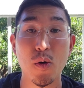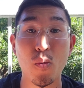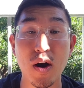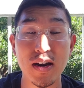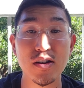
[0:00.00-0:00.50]

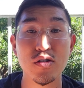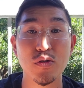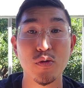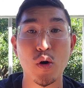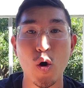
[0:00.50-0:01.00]
wanting
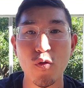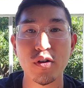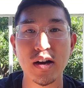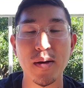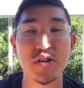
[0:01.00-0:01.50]
to
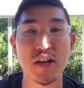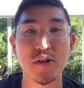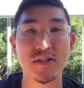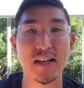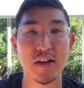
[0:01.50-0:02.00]
overcome the
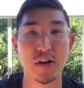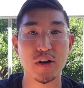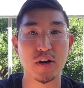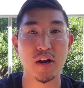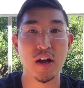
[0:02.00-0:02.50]
challenges that
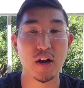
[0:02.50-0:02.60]
you're